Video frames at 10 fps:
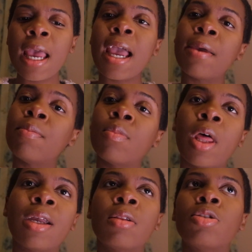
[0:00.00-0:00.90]
and
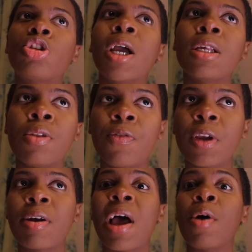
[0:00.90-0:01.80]
like trying to
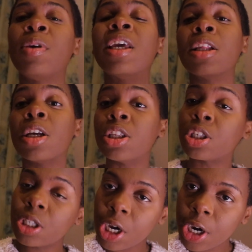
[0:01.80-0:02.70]
figure out how we can
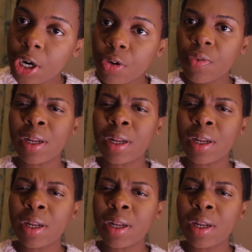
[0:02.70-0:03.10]
conserve